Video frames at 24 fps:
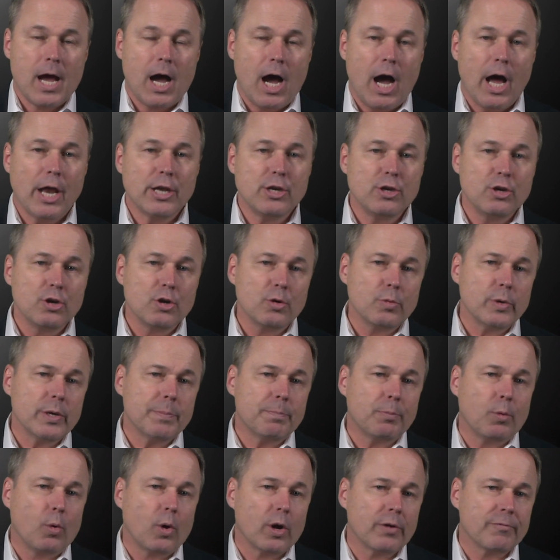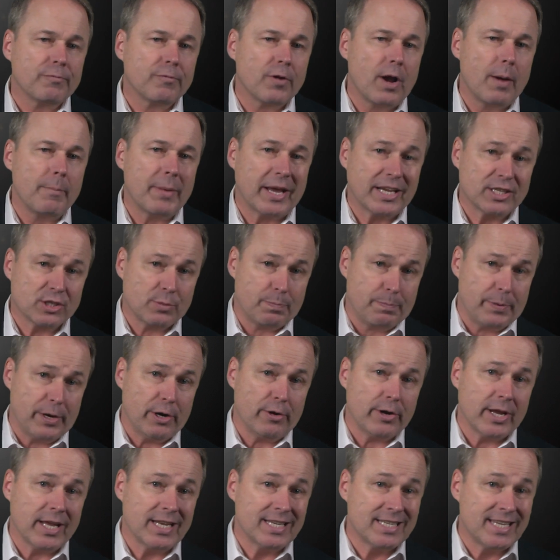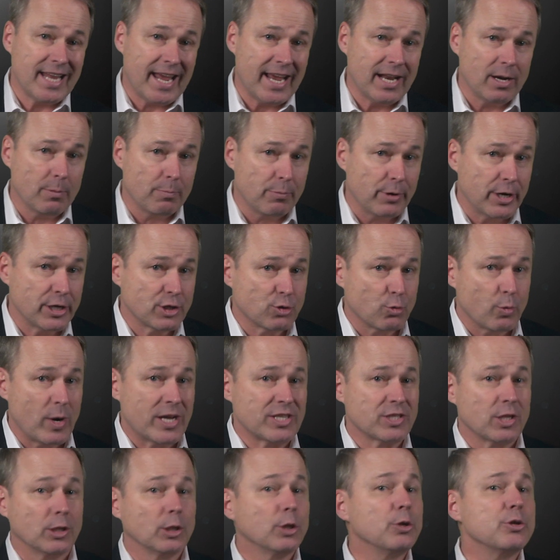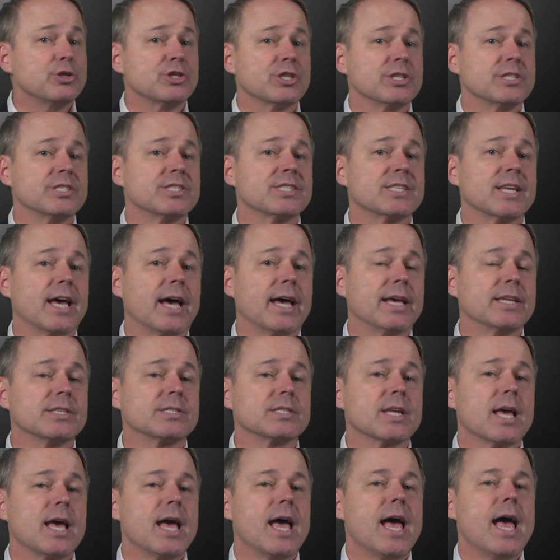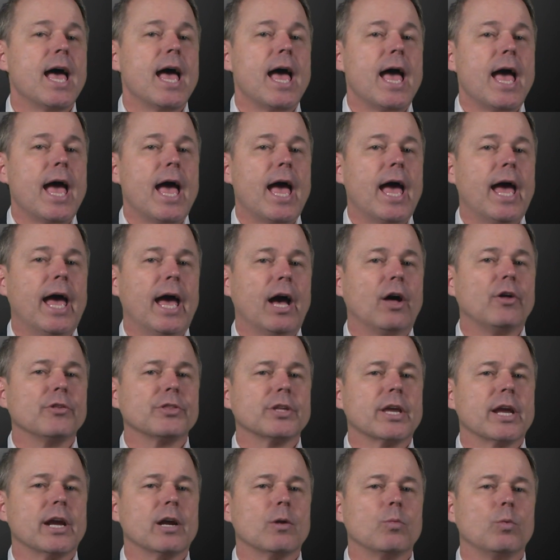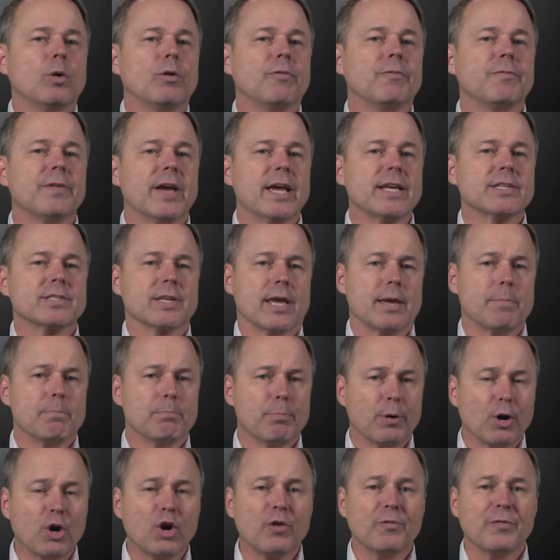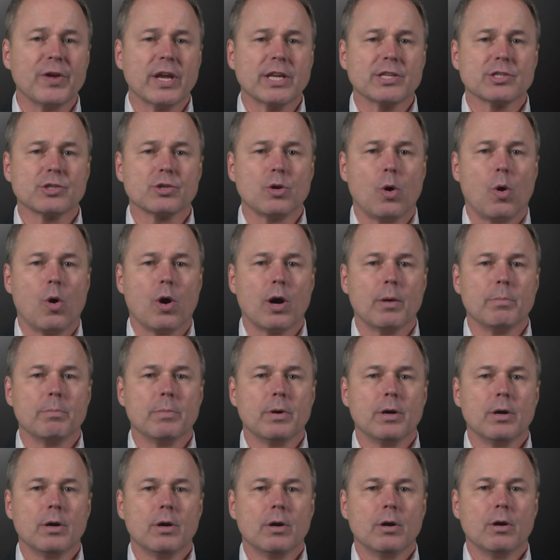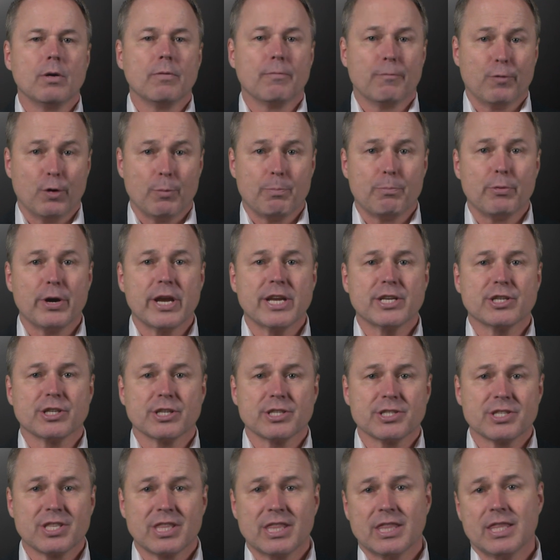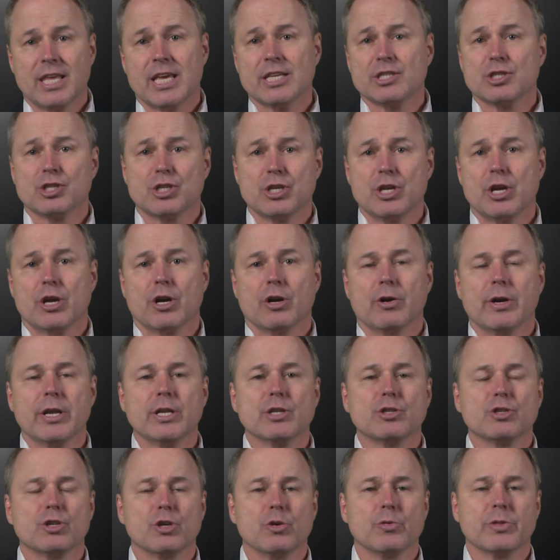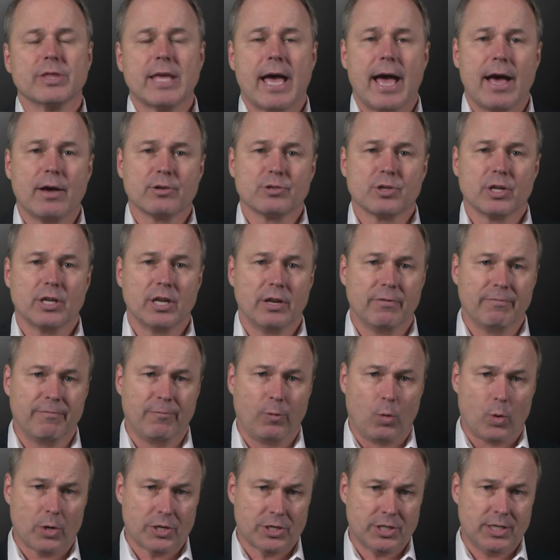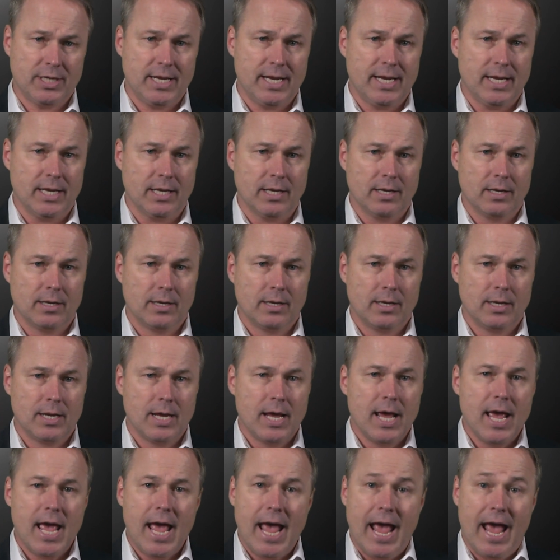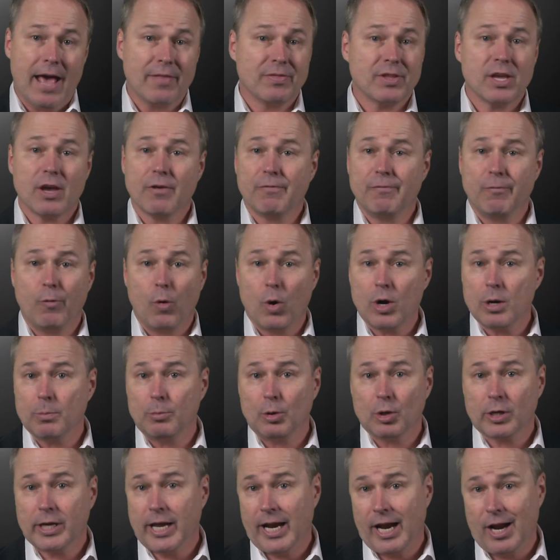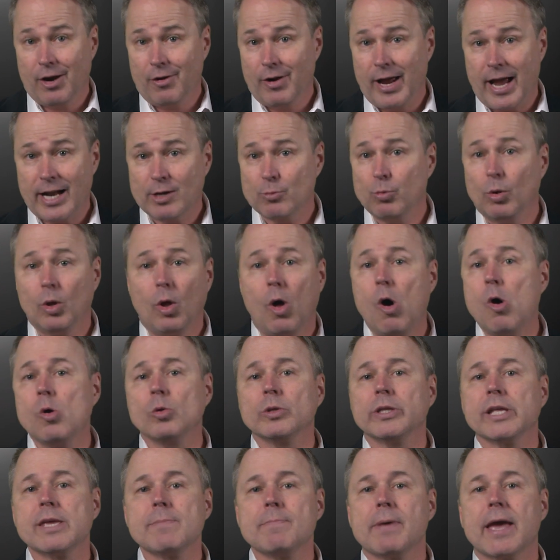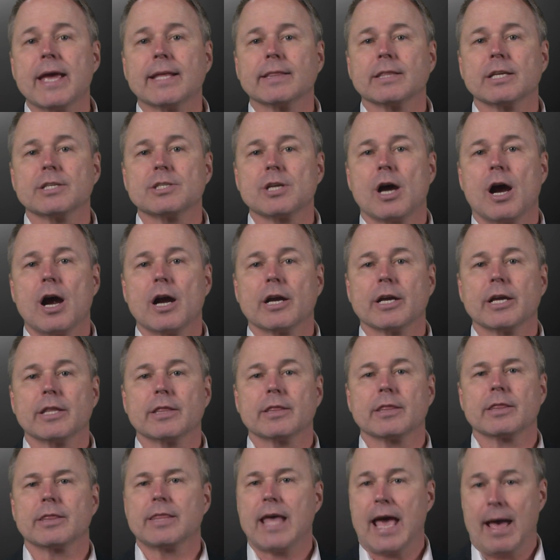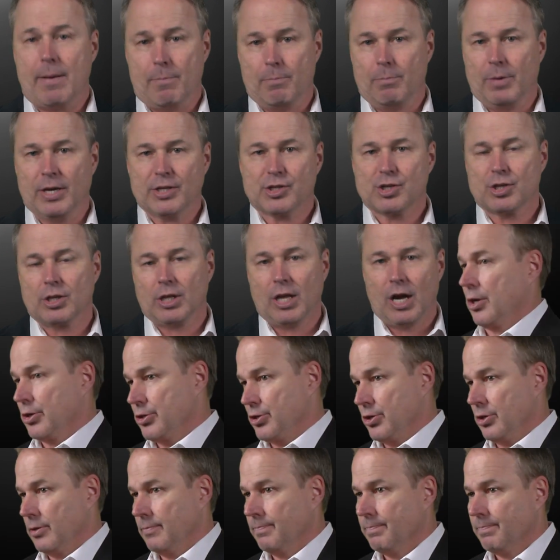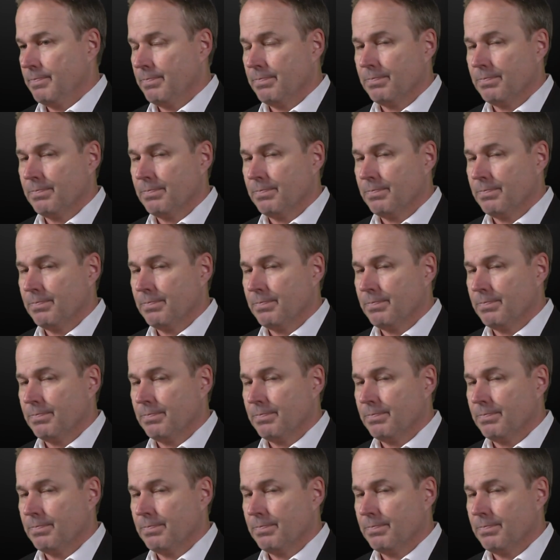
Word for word: A new report from Experian Data Breach Resolution says healthcare will face a perfect storm for breaches this year in 2014. And the Affordable Care Act will only make the target that much larger.